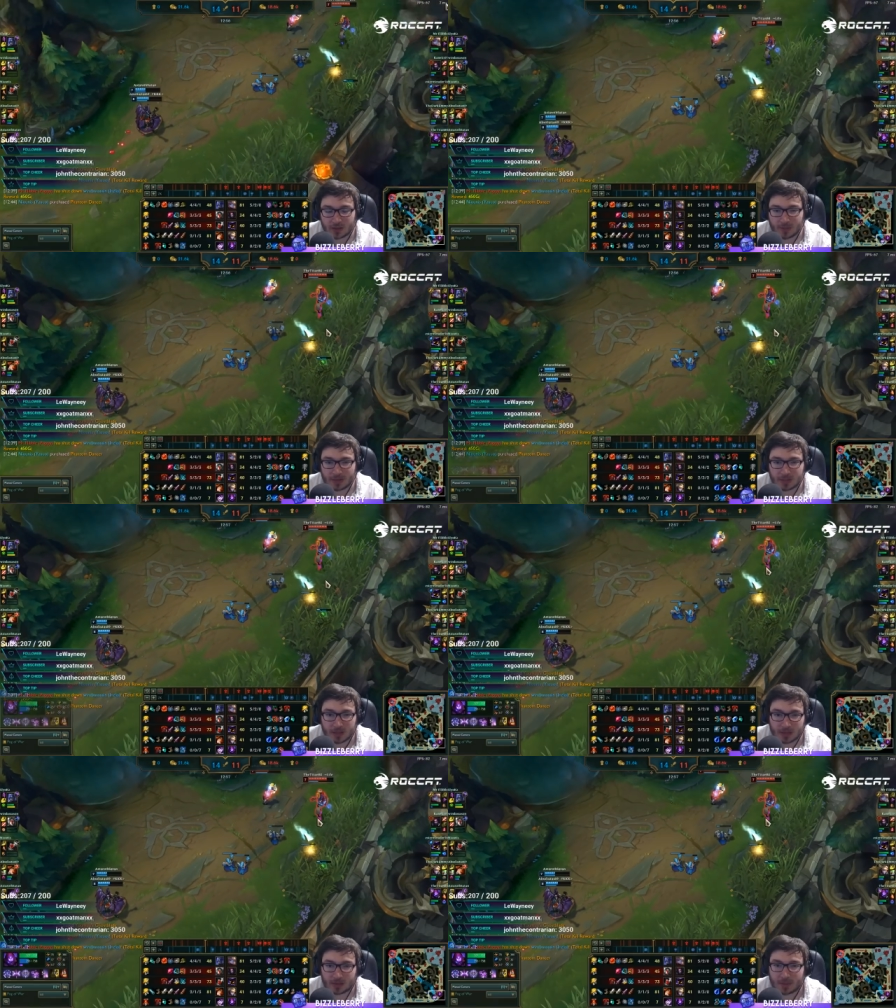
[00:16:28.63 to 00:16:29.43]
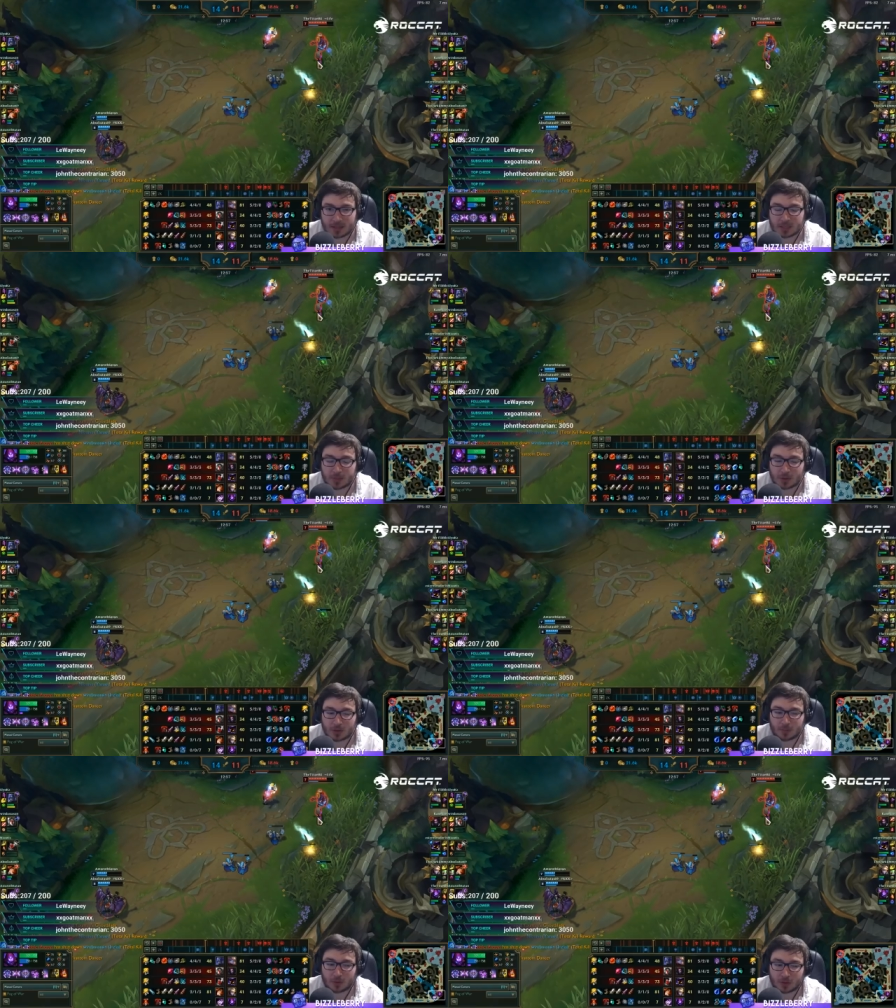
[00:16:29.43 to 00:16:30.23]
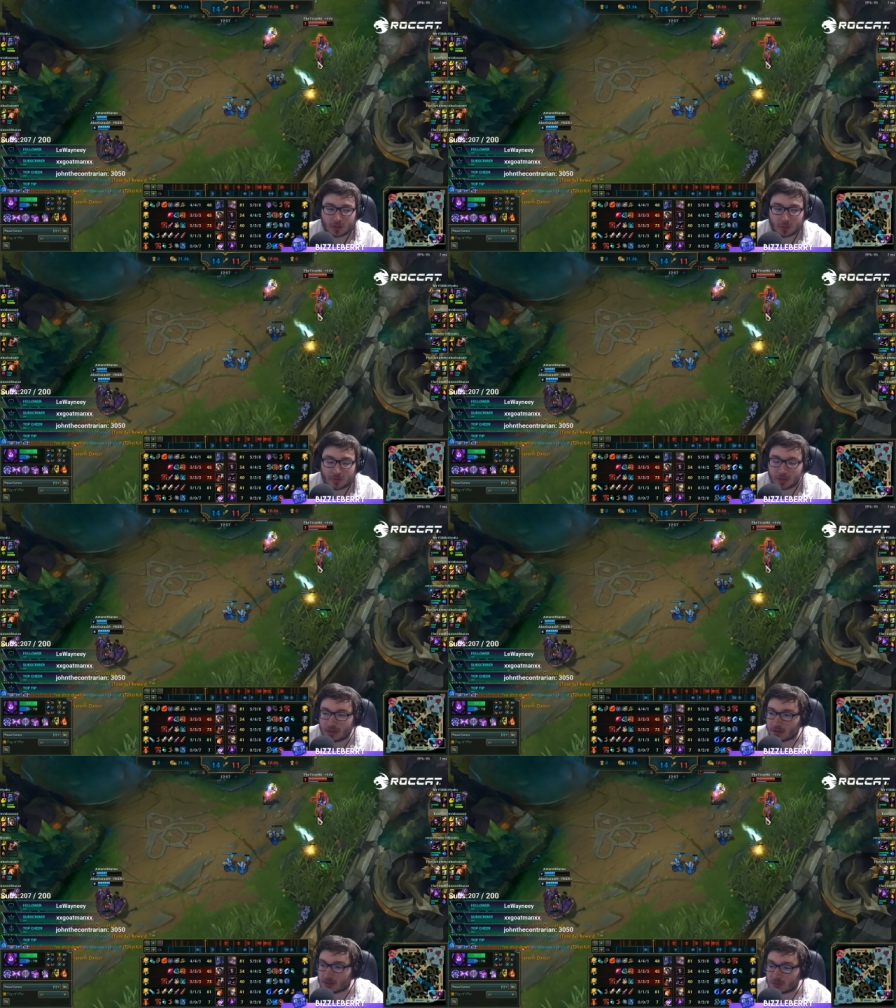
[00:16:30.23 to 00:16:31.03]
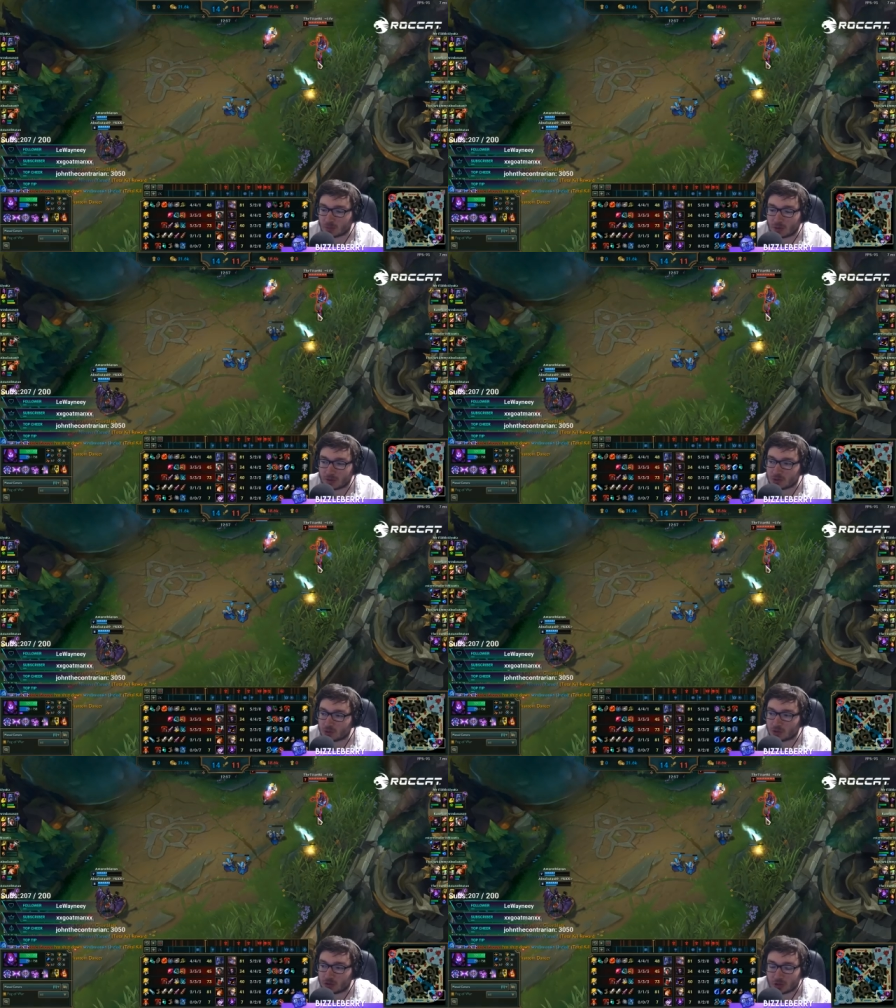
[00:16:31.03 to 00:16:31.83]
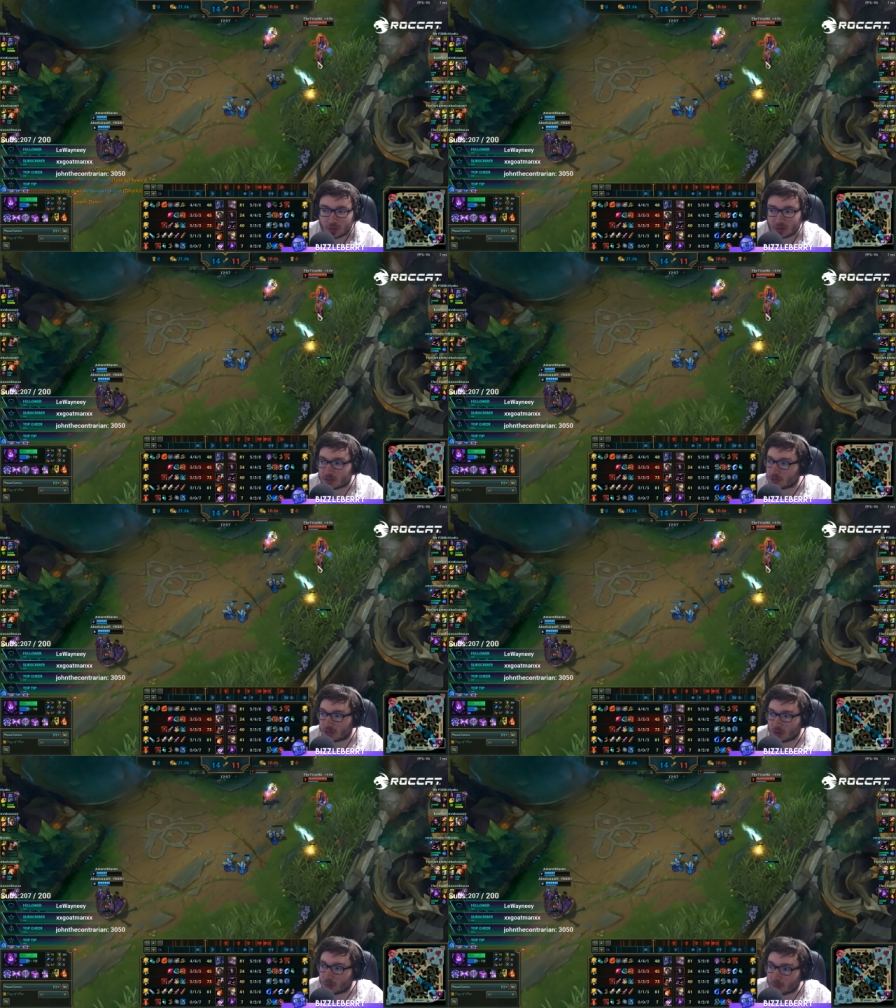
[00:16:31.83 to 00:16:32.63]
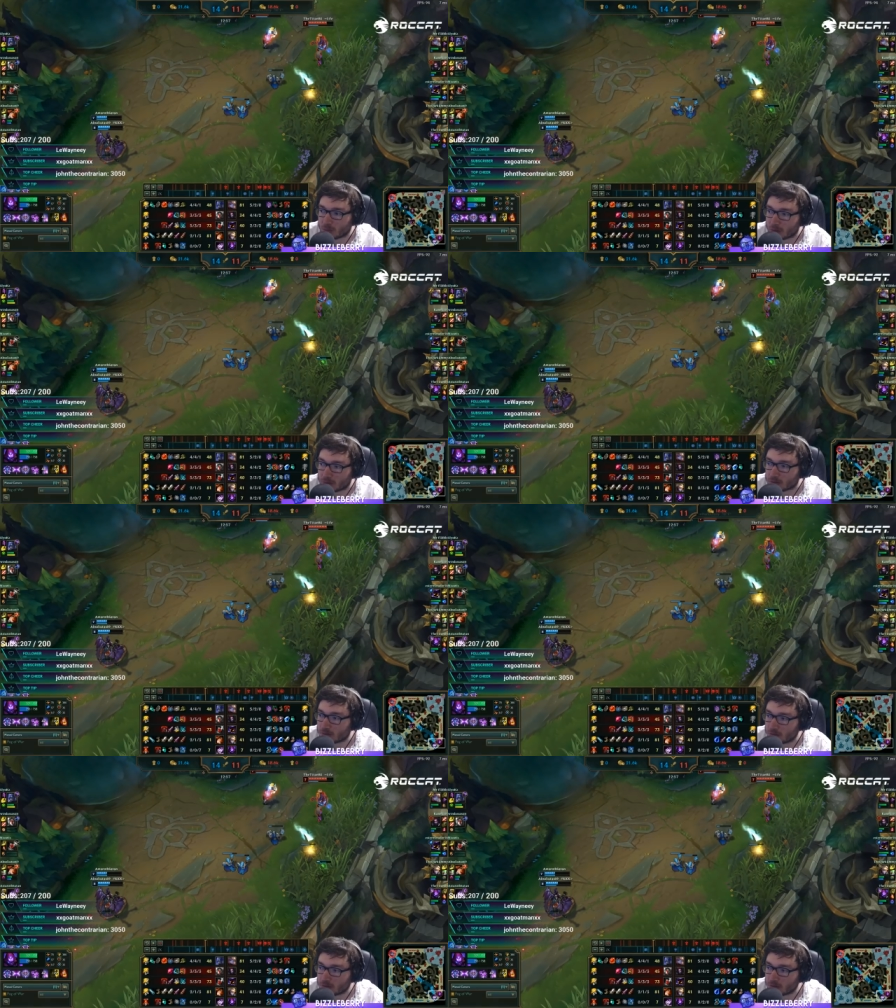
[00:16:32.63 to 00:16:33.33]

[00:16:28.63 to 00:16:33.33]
And the main spell you're poking with here as well is your Q, and it's only a 1 point.